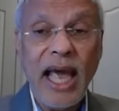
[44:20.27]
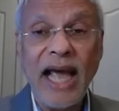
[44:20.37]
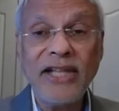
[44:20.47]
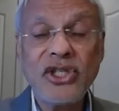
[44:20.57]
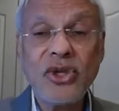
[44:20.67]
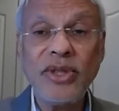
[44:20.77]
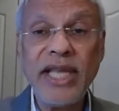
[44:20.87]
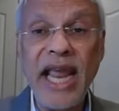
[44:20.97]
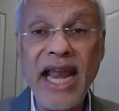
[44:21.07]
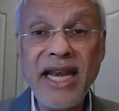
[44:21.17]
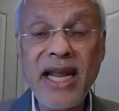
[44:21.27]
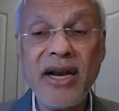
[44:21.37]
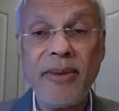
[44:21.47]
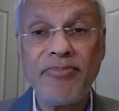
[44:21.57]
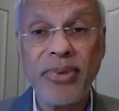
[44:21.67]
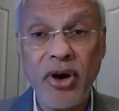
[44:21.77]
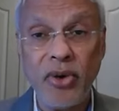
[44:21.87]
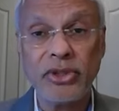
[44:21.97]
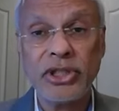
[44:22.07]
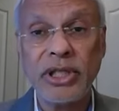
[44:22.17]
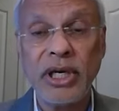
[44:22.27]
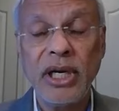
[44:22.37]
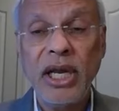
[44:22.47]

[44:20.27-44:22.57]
And so the Indian approach